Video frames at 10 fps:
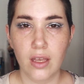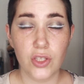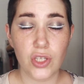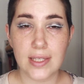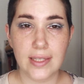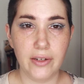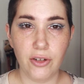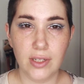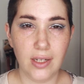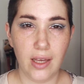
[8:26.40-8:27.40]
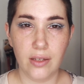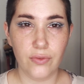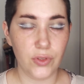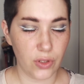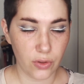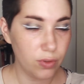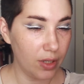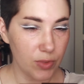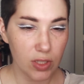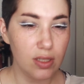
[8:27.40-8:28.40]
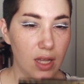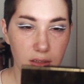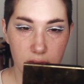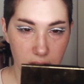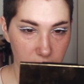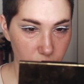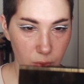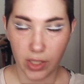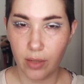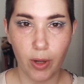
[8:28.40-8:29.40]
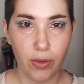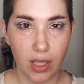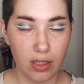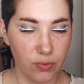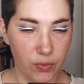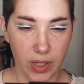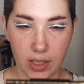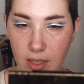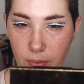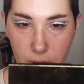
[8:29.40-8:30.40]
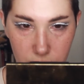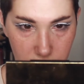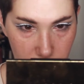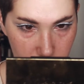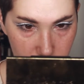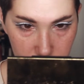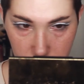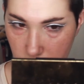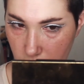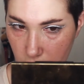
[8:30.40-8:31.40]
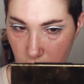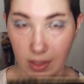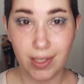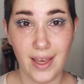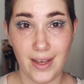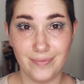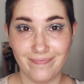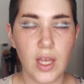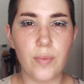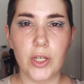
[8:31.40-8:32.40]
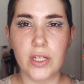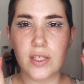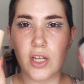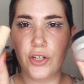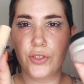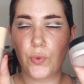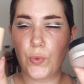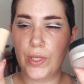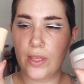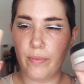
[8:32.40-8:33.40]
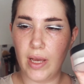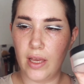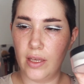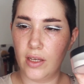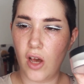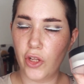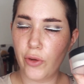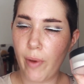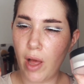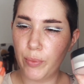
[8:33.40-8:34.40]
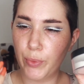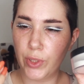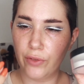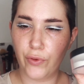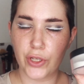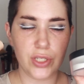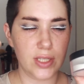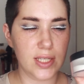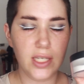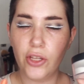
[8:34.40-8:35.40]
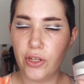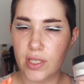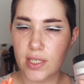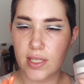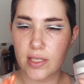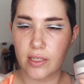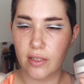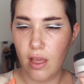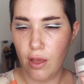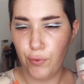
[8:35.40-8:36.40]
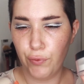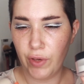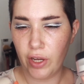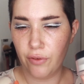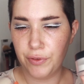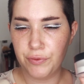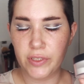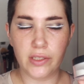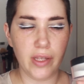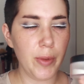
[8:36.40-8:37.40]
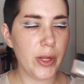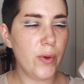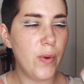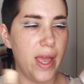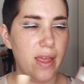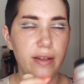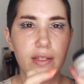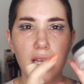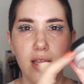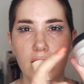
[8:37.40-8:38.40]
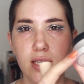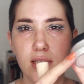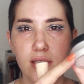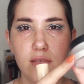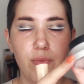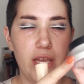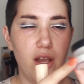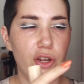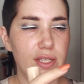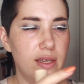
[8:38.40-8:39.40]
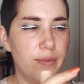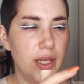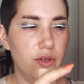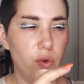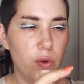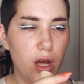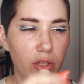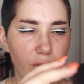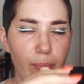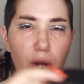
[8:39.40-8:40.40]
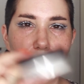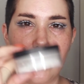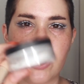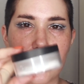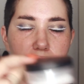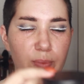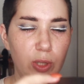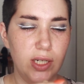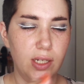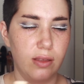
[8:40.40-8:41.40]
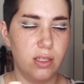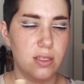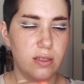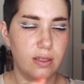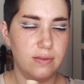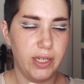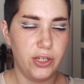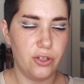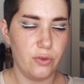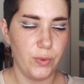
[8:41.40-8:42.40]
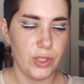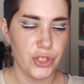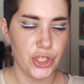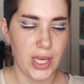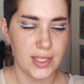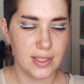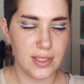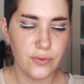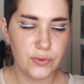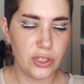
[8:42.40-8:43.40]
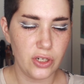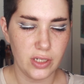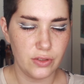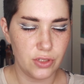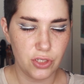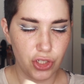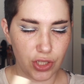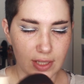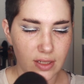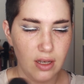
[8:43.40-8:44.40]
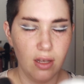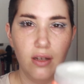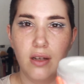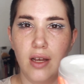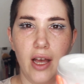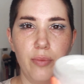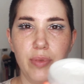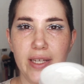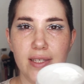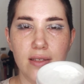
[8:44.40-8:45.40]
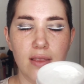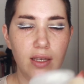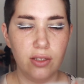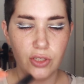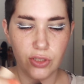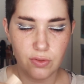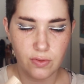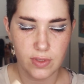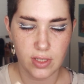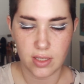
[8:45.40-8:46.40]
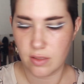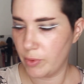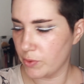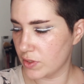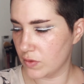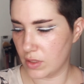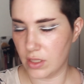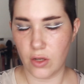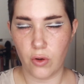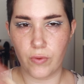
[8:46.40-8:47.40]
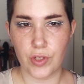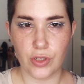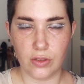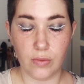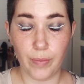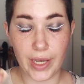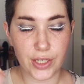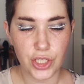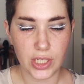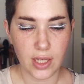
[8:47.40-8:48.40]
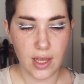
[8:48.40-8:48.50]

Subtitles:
just later in life, you know. I'm just not gonna worry about that right about now. So yeah, I'm gonna start with my ColourPop Pretty Fresh Concealer. This is in Fair 15W, and this is my RCMA No Color Powder. I just put it in this container which has a sifter, and it's just a pleasant thing to use as opposed to the original packaging.